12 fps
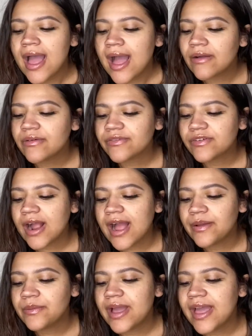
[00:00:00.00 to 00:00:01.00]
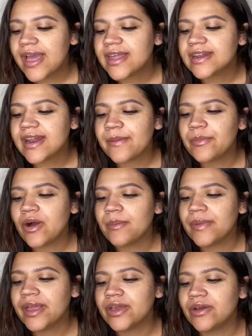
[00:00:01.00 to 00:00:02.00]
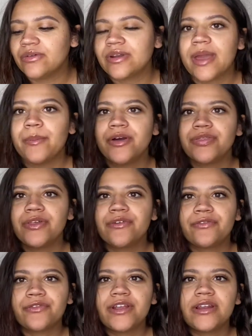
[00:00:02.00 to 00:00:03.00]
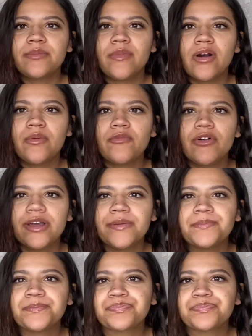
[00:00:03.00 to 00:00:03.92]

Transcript: However, I went ahead and I bought my own. I bought the Freedom Mom one,